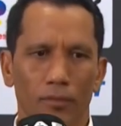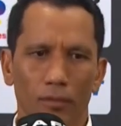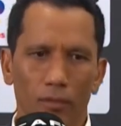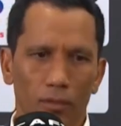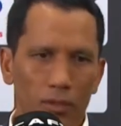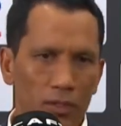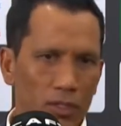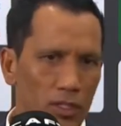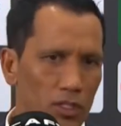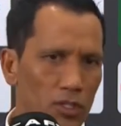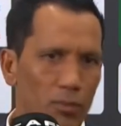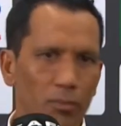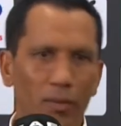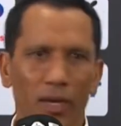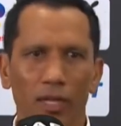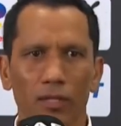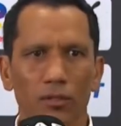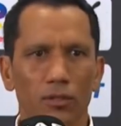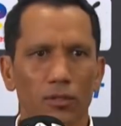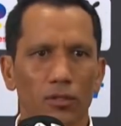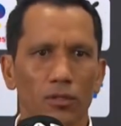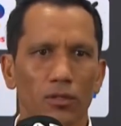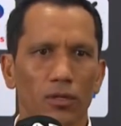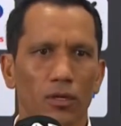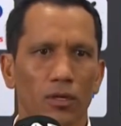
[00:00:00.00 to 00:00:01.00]

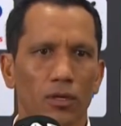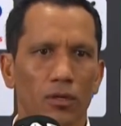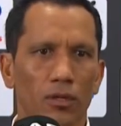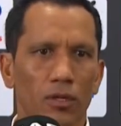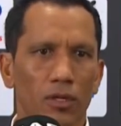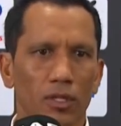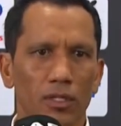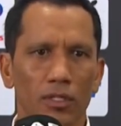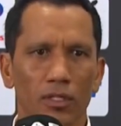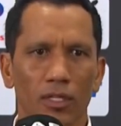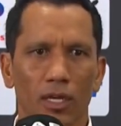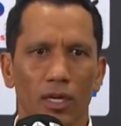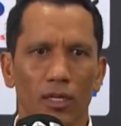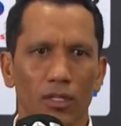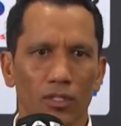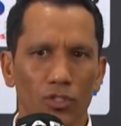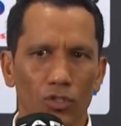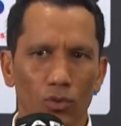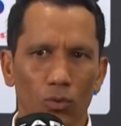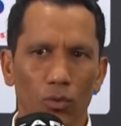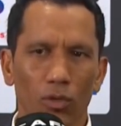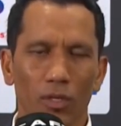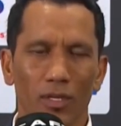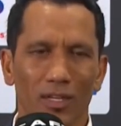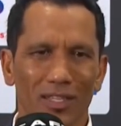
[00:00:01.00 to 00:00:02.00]
dismantle the entire
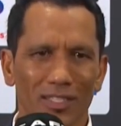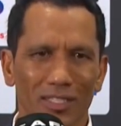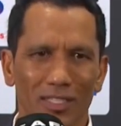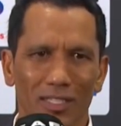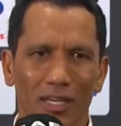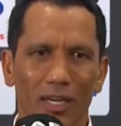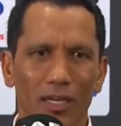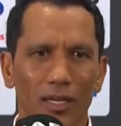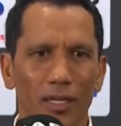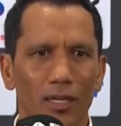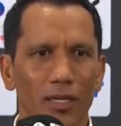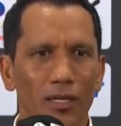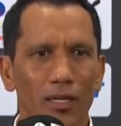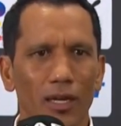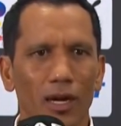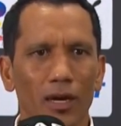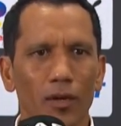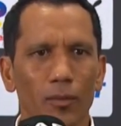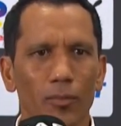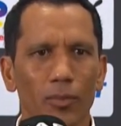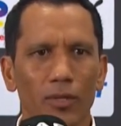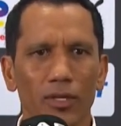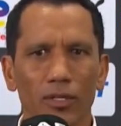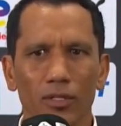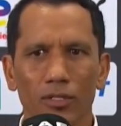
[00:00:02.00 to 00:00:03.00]
squad and signing
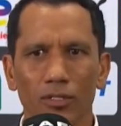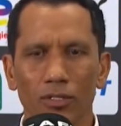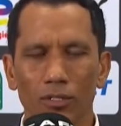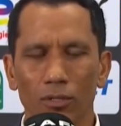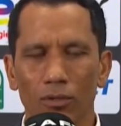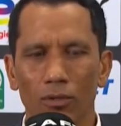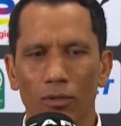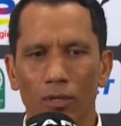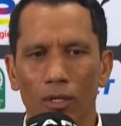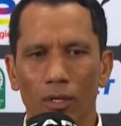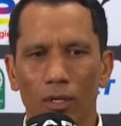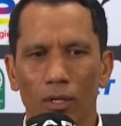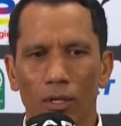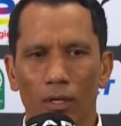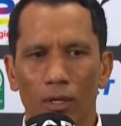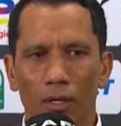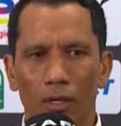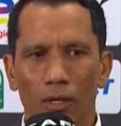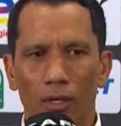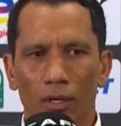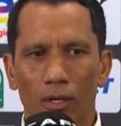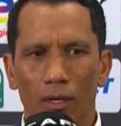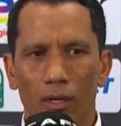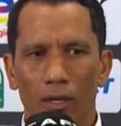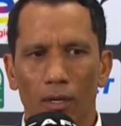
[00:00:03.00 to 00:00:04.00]
young players. So
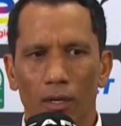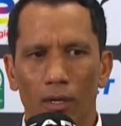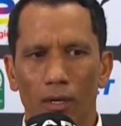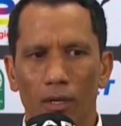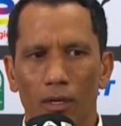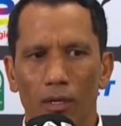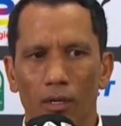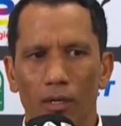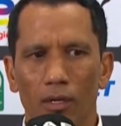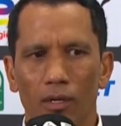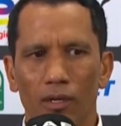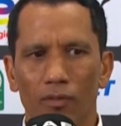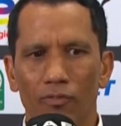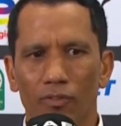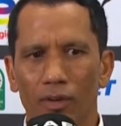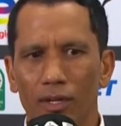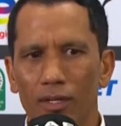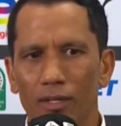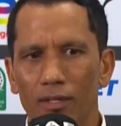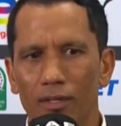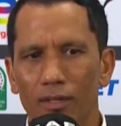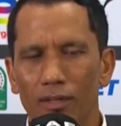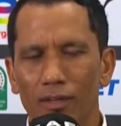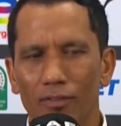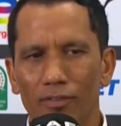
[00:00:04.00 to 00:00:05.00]
if
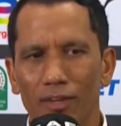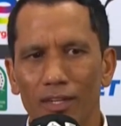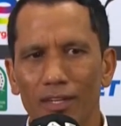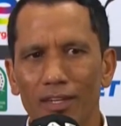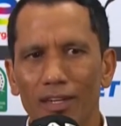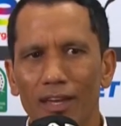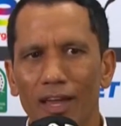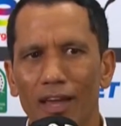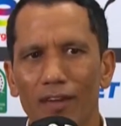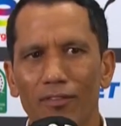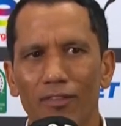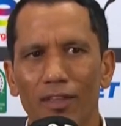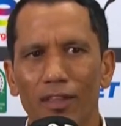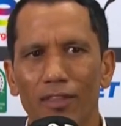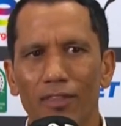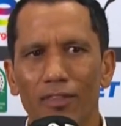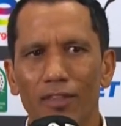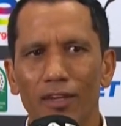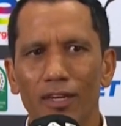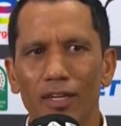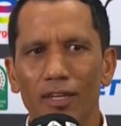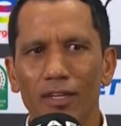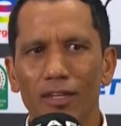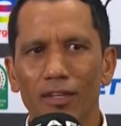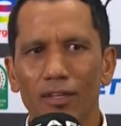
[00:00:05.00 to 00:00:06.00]
I didn't have
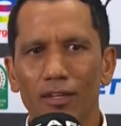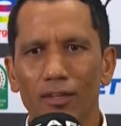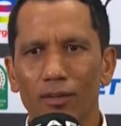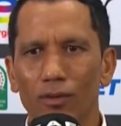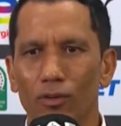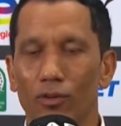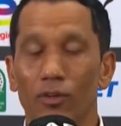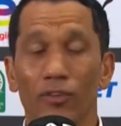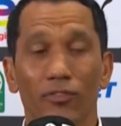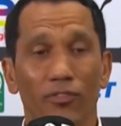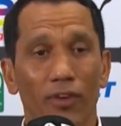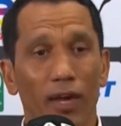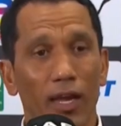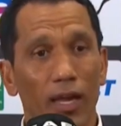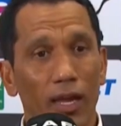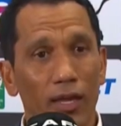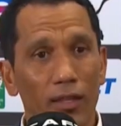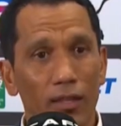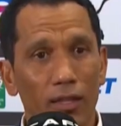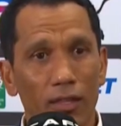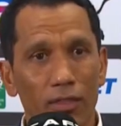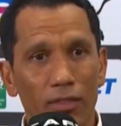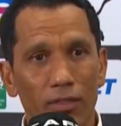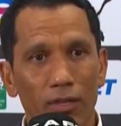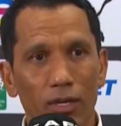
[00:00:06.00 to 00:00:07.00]
that if I
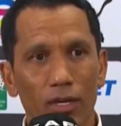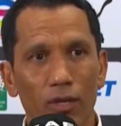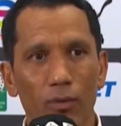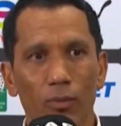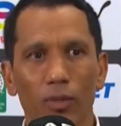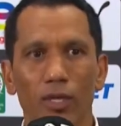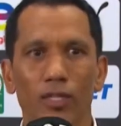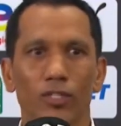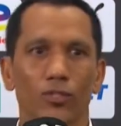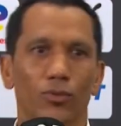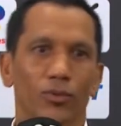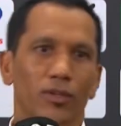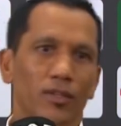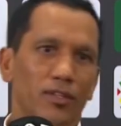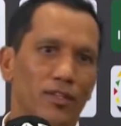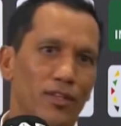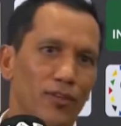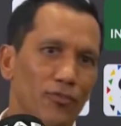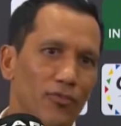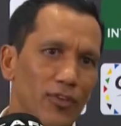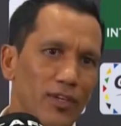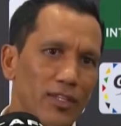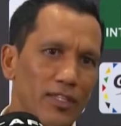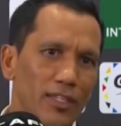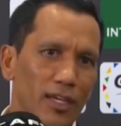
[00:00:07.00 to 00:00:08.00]
had that 3 weeks with a
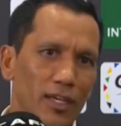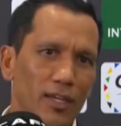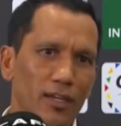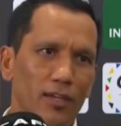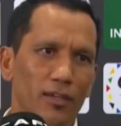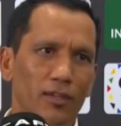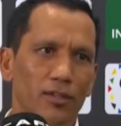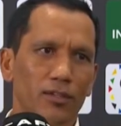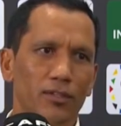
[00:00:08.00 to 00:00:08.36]
different technical